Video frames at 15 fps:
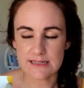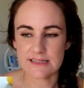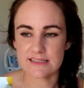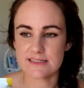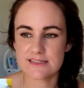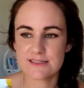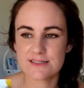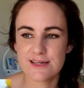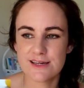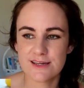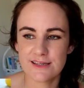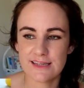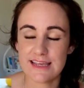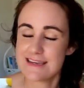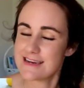It
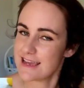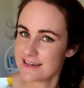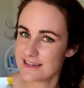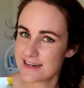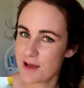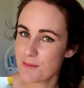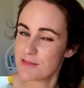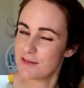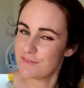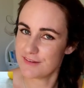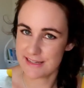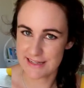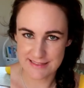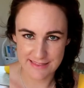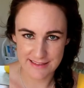ended up
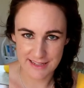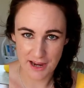living in the